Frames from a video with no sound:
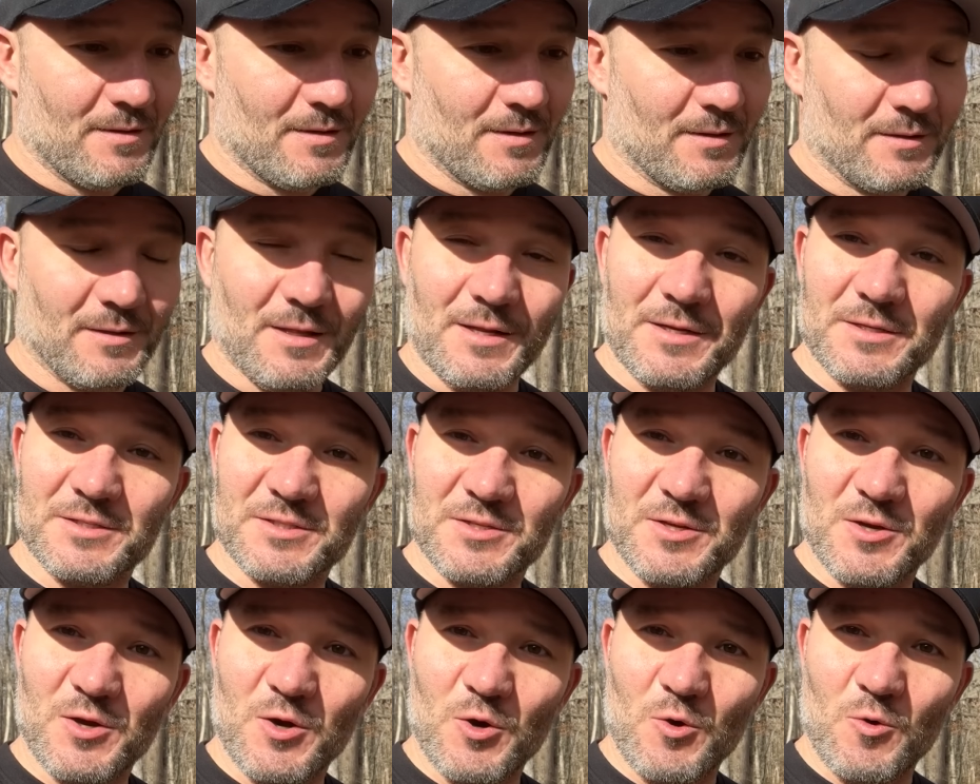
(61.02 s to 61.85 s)
and let
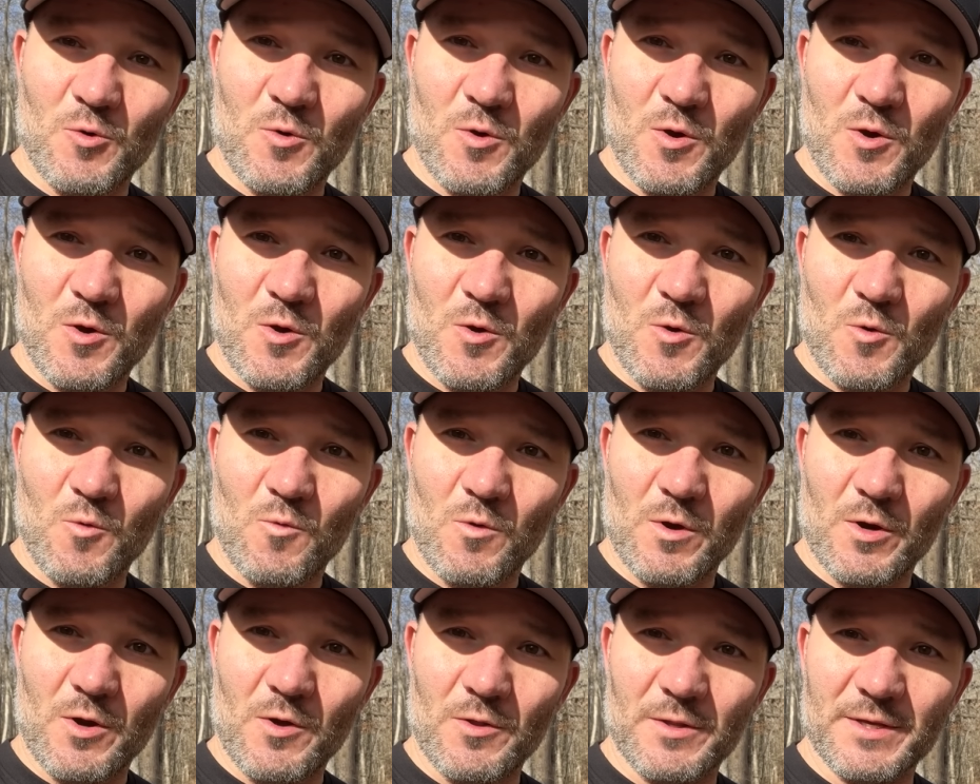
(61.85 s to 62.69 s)
us know
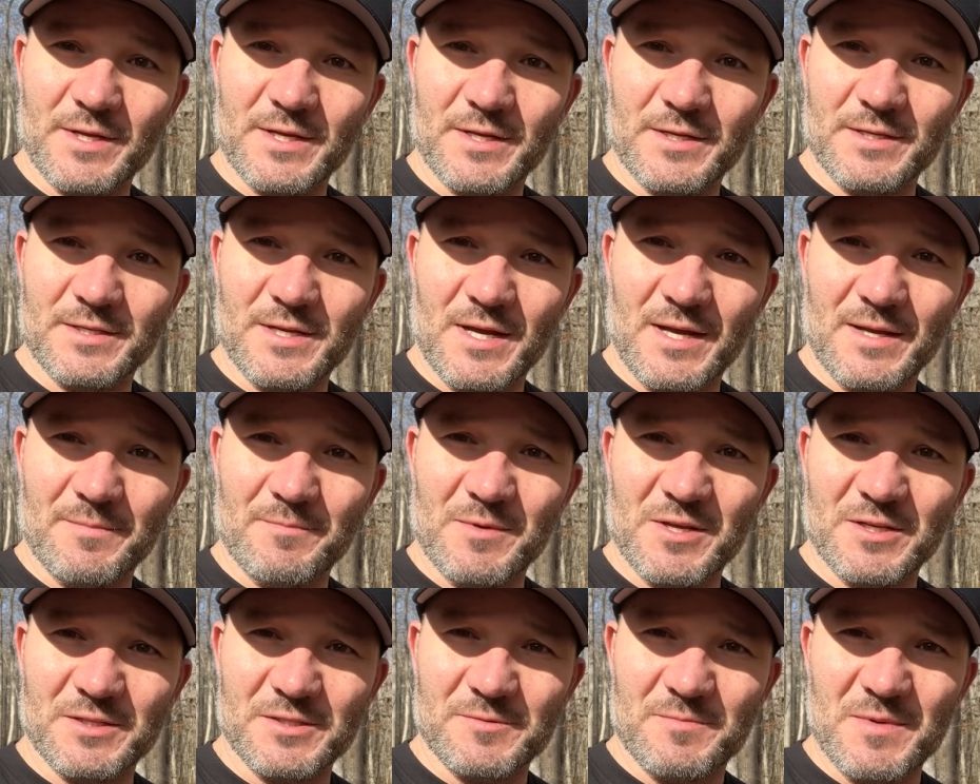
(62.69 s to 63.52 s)
what all the
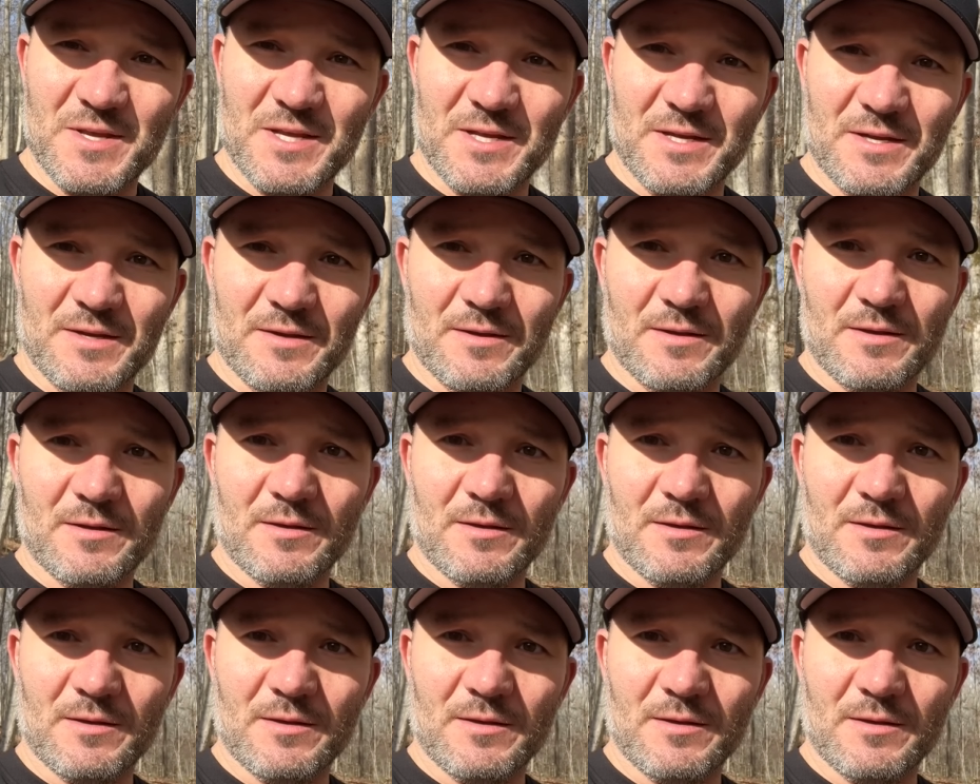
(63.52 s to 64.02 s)
indictments mean.